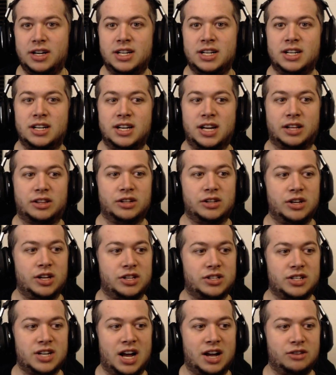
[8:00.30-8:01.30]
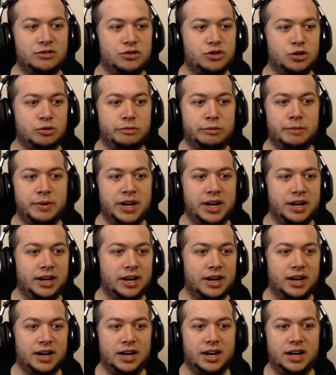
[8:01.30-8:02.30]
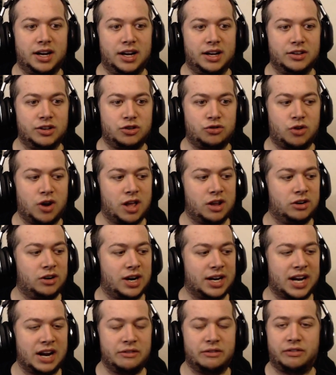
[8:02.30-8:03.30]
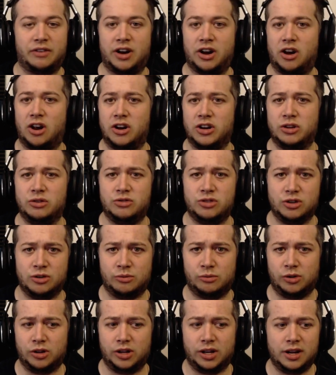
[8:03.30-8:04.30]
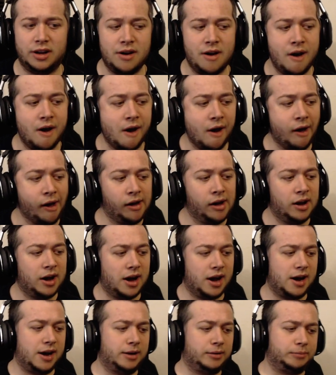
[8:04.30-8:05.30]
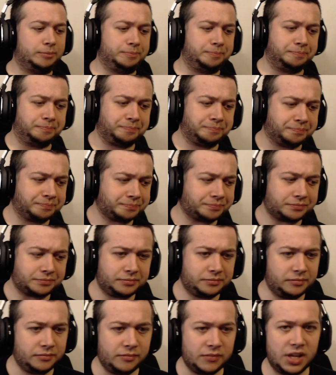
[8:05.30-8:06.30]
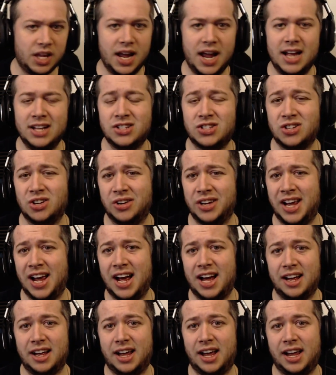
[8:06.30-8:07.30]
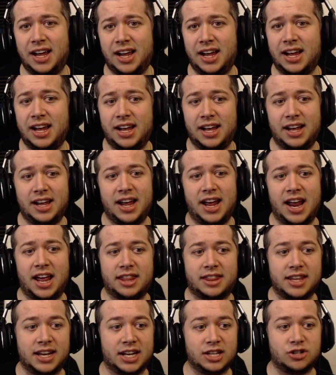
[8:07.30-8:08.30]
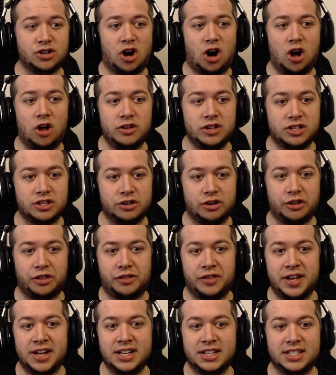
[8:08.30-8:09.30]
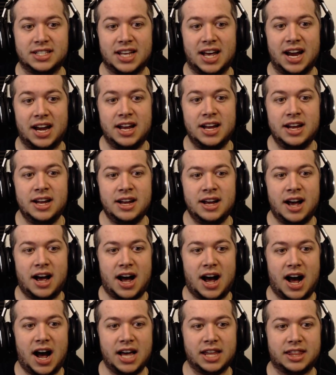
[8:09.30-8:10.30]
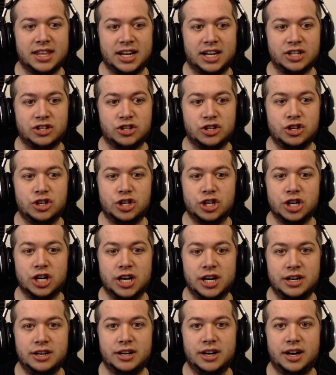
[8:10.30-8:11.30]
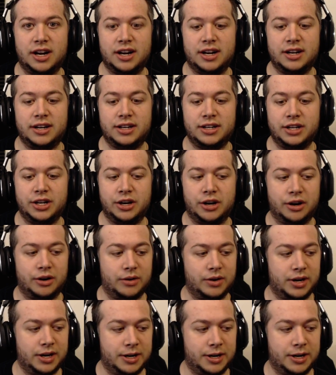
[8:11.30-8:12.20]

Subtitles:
Nothing. It's not super being the trailer. I can't even find it on YouTube, really. And so, yeah, I think it's all these little things that I think is good, you know,